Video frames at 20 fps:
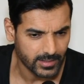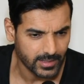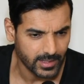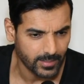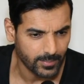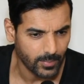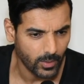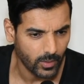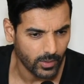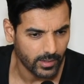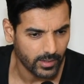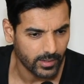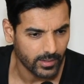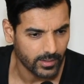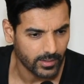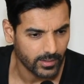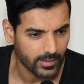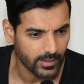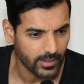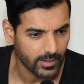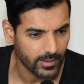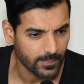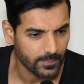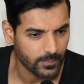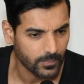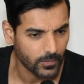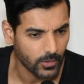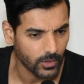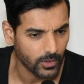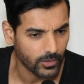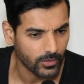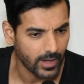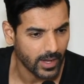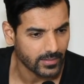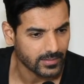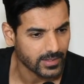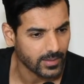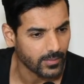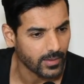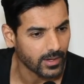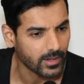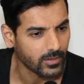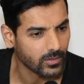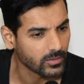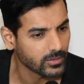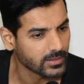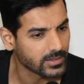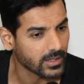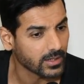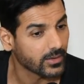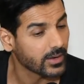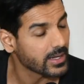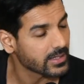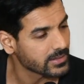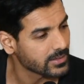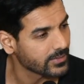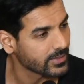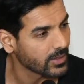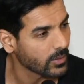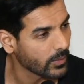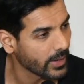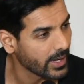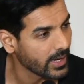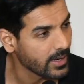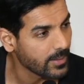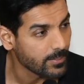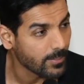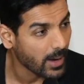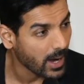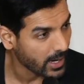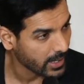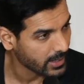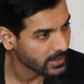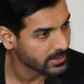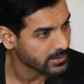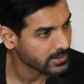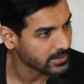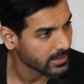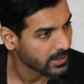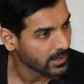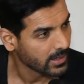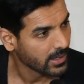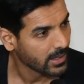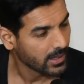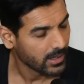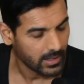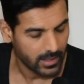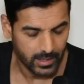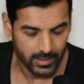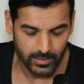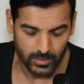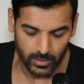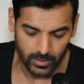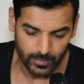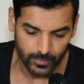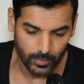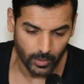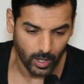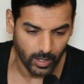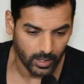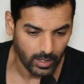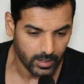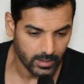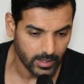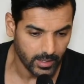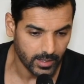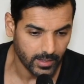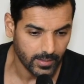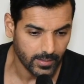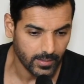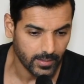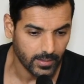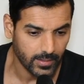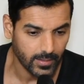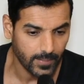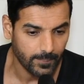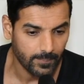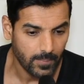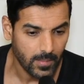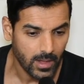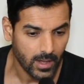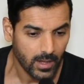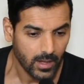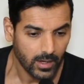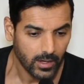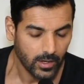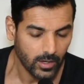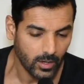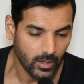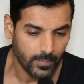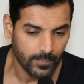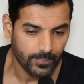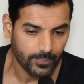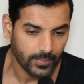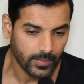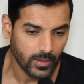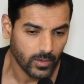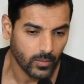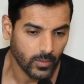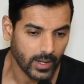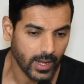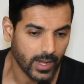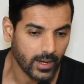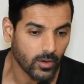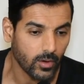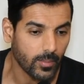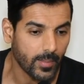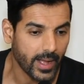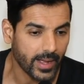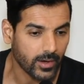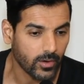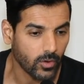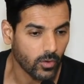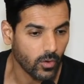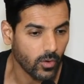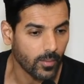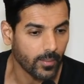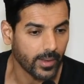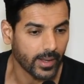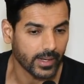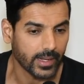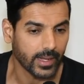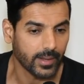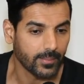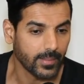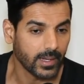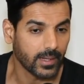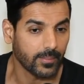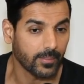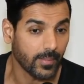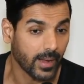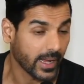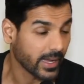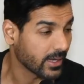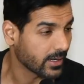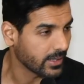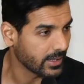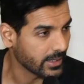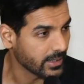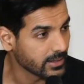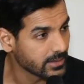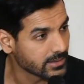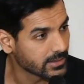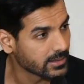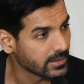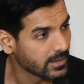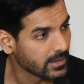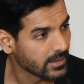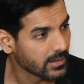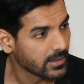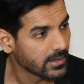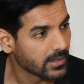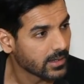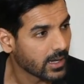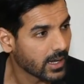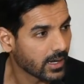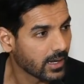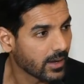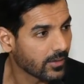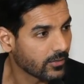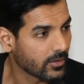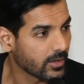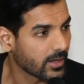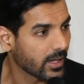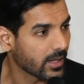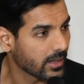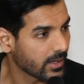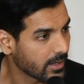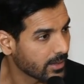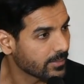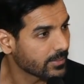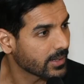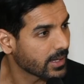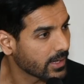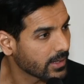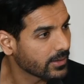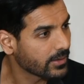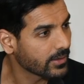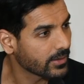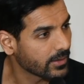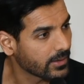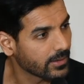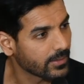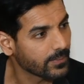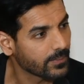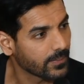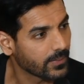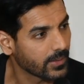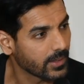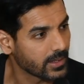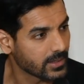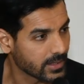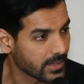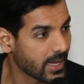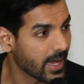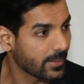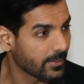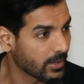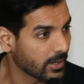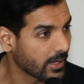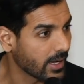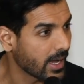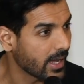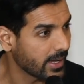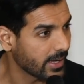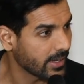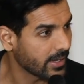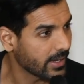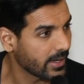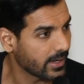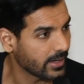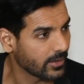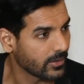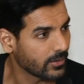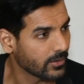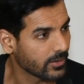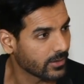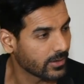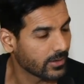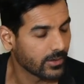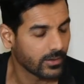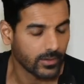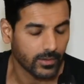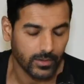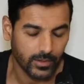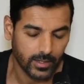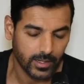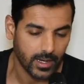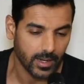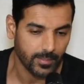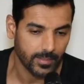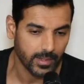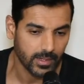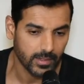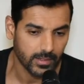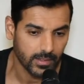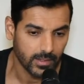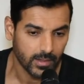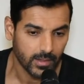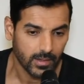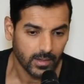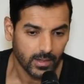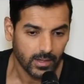it's important, to have someone who's aggressive in the way he markets his own product. And, when I go back home and I meet my colleagues, I'd love to tell them that, he's a damn good guy and you could come here.